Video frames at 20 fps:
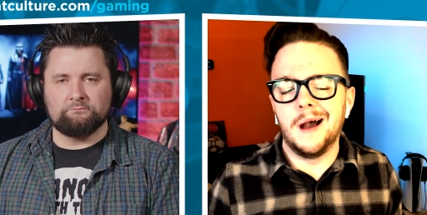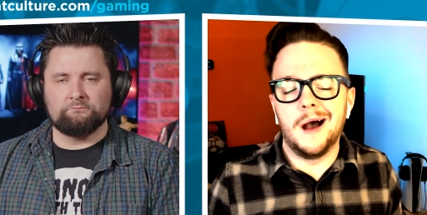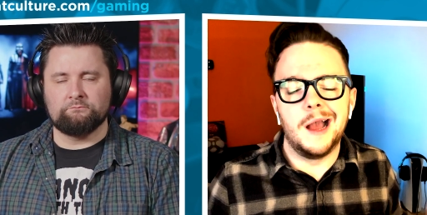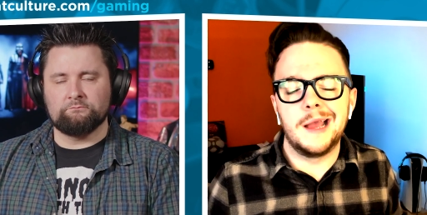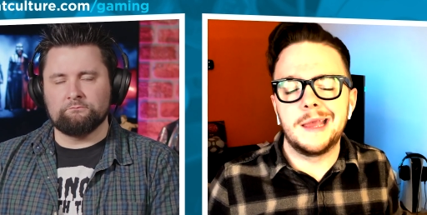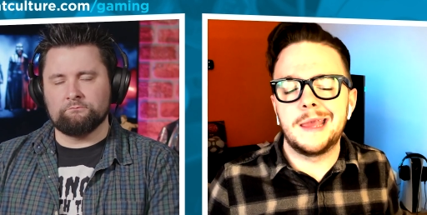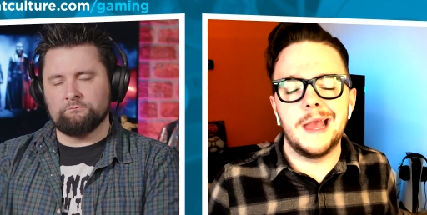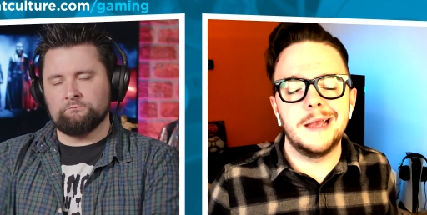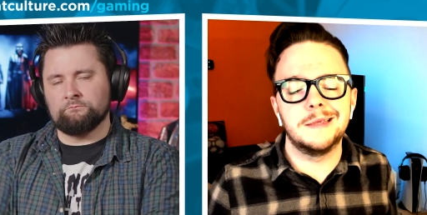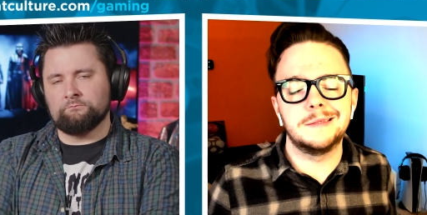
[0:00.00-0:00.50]

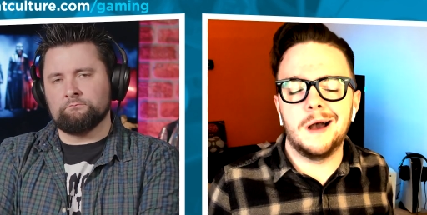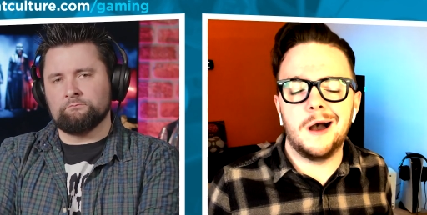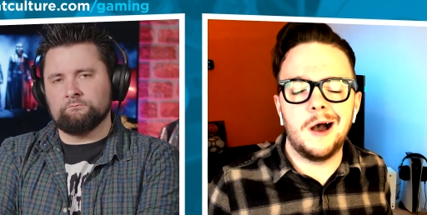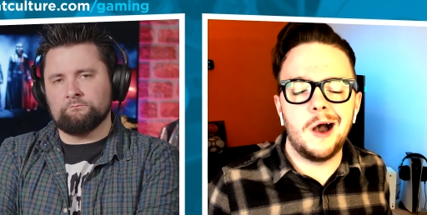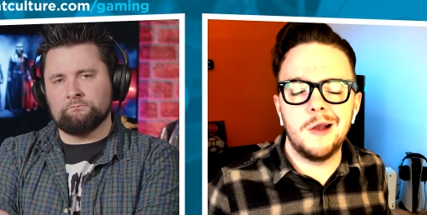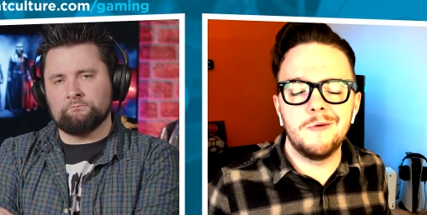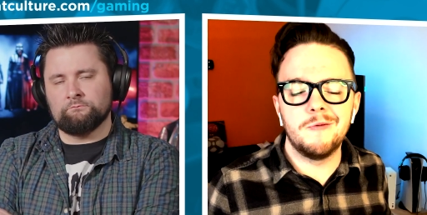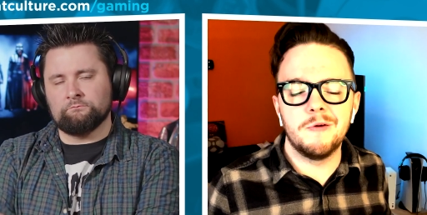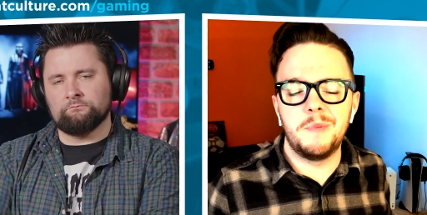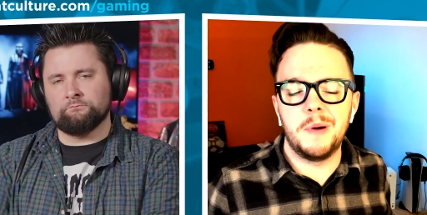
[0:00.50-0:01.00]
Speaker 1: I guess a
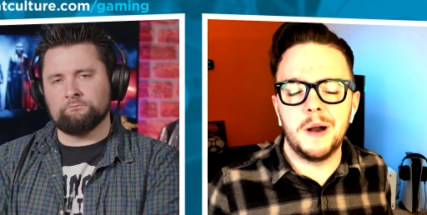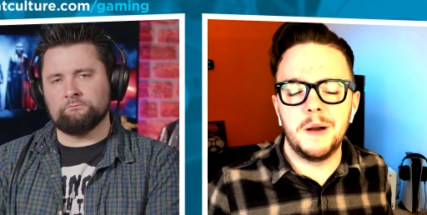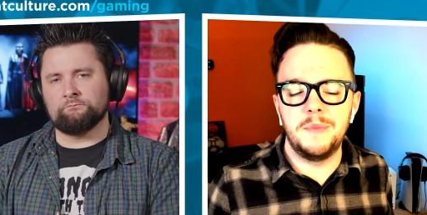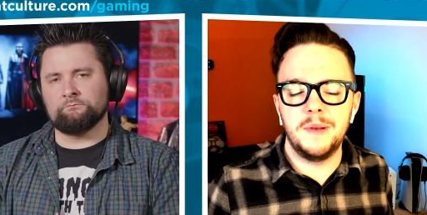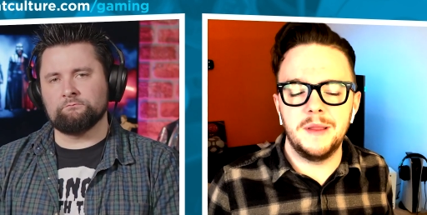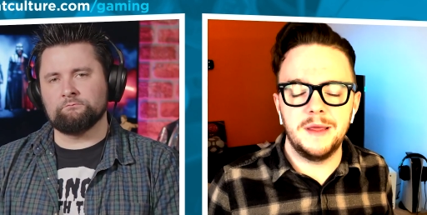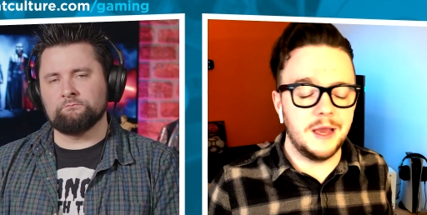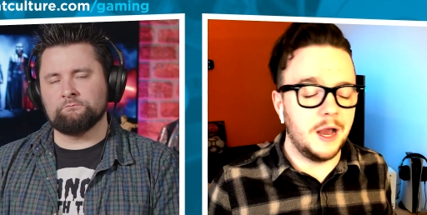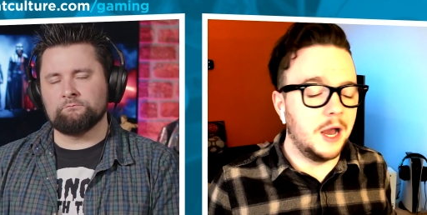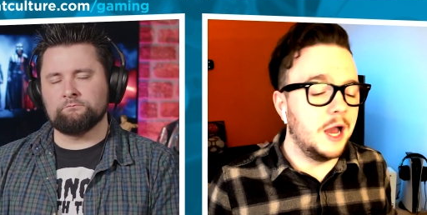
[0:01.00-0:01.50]
High
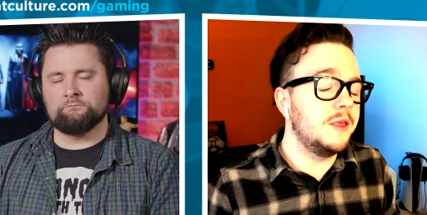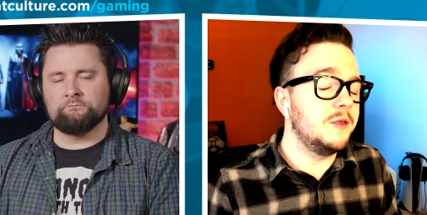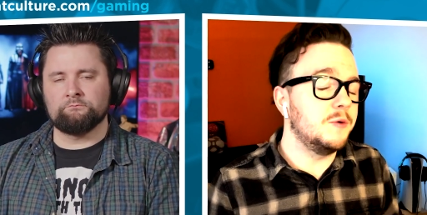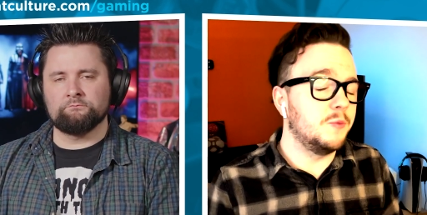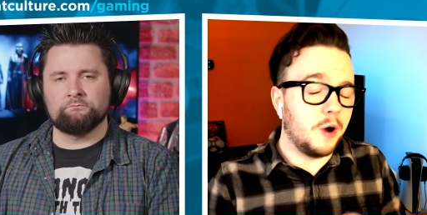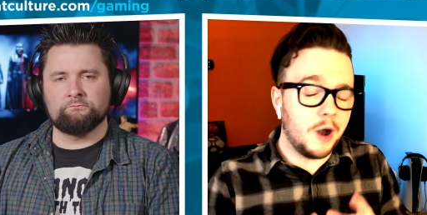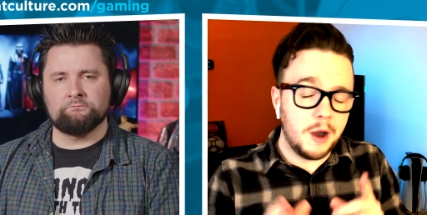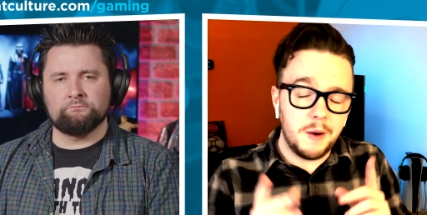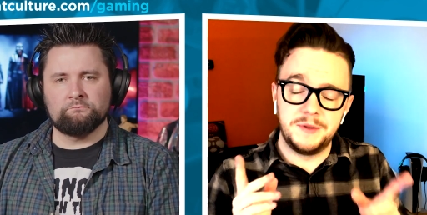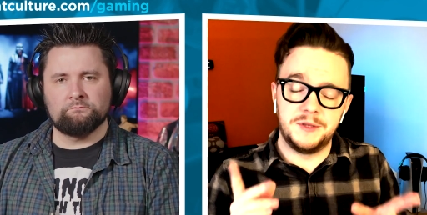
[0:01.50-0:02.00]
Republic. Uh,
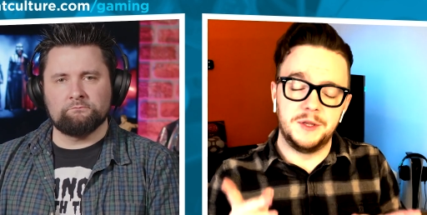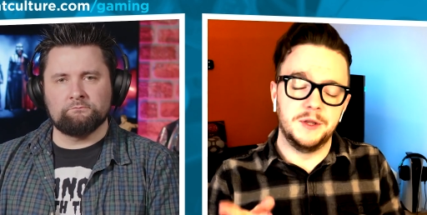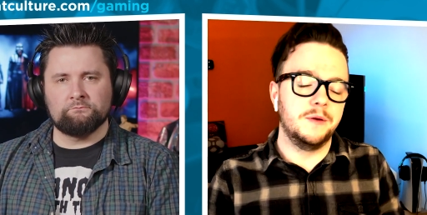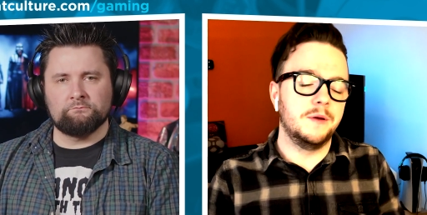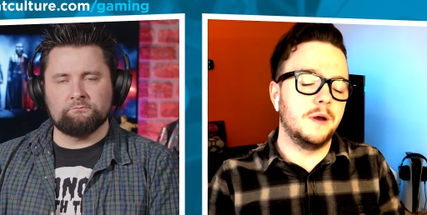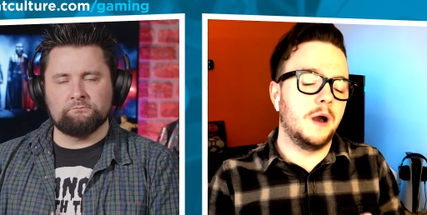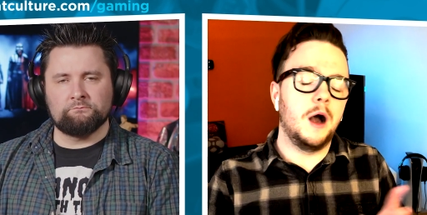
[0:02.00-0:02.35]
what I would do,